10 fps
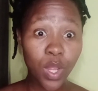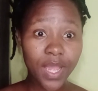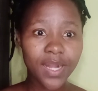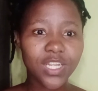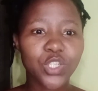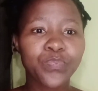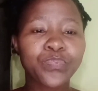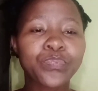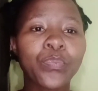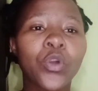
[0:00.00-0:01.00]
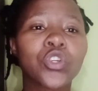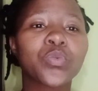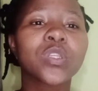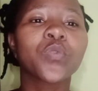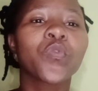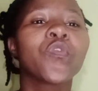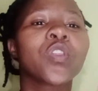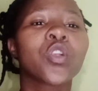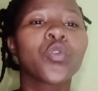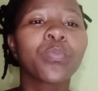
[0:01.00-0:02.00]
English. Responsible for
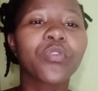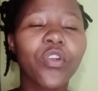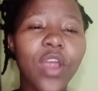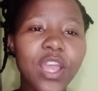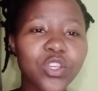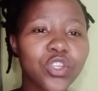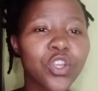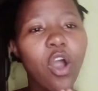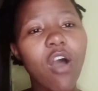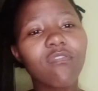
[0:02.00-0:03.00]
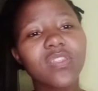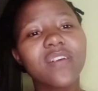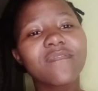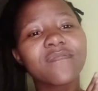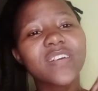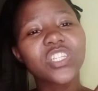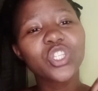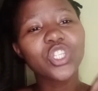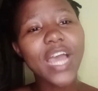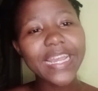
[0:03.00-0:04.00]
the lubrication of the
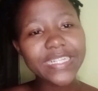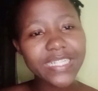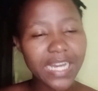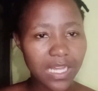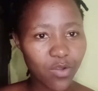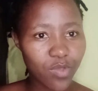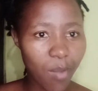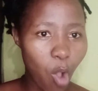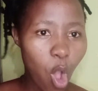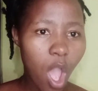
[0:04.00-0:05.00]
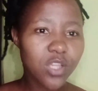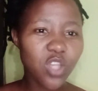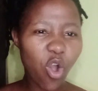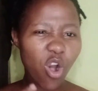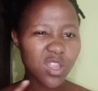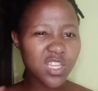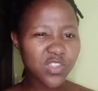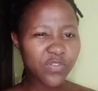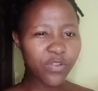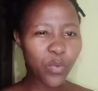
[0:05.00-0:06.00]
vagina. Yabo? So all
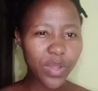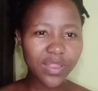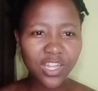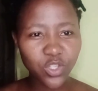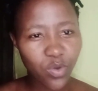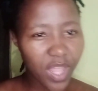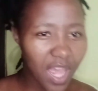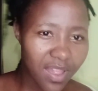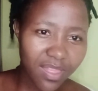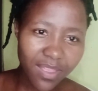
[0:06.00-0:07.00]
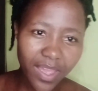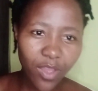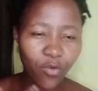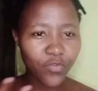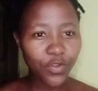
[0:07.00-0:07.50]
this fluid that you get there,